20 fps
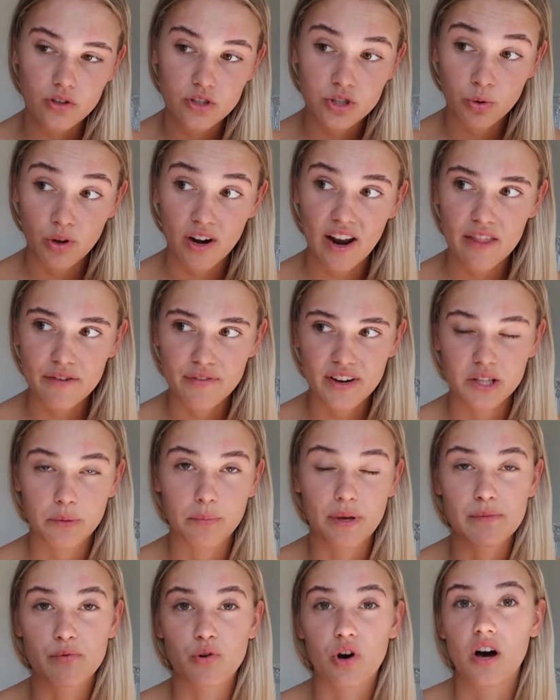so I like the fact that
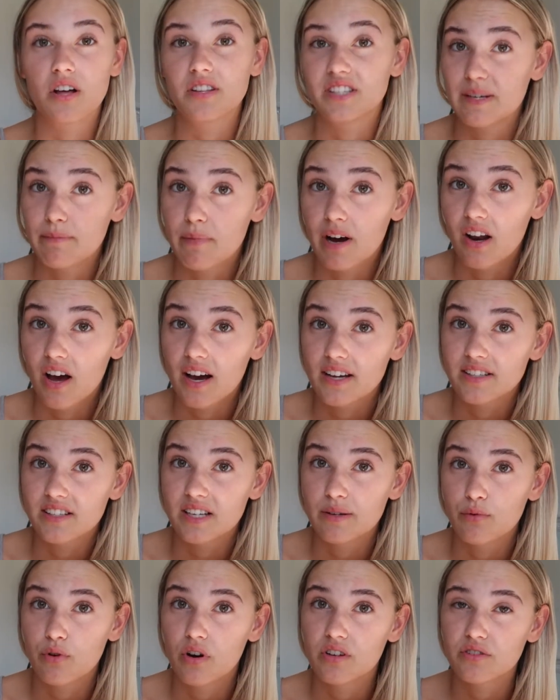people can't see my likes
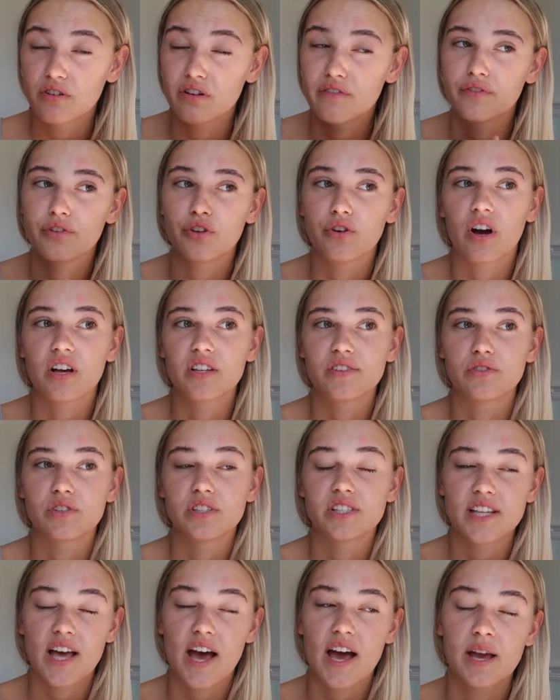anymore. I don't know if you guys feel
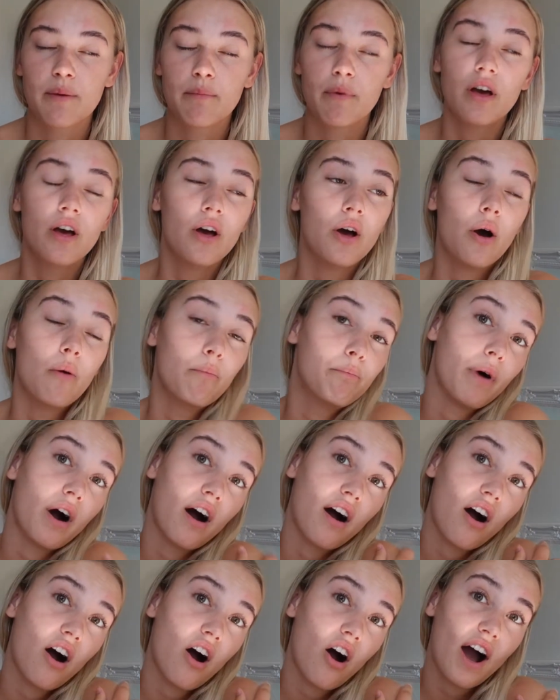the same.
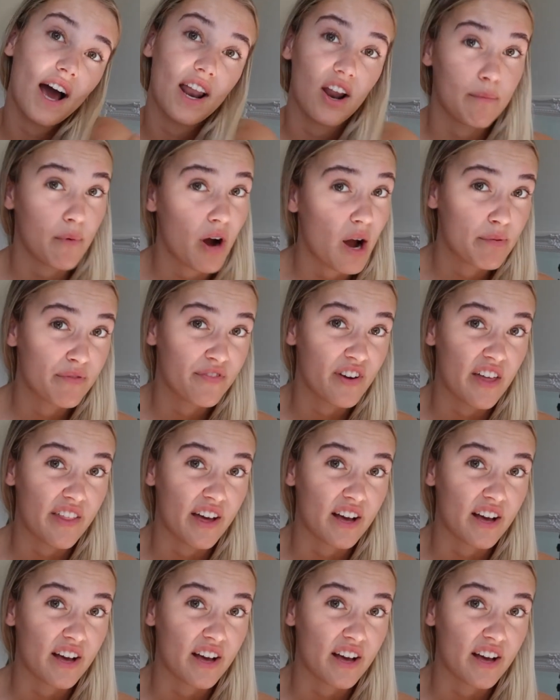But I love, I prefer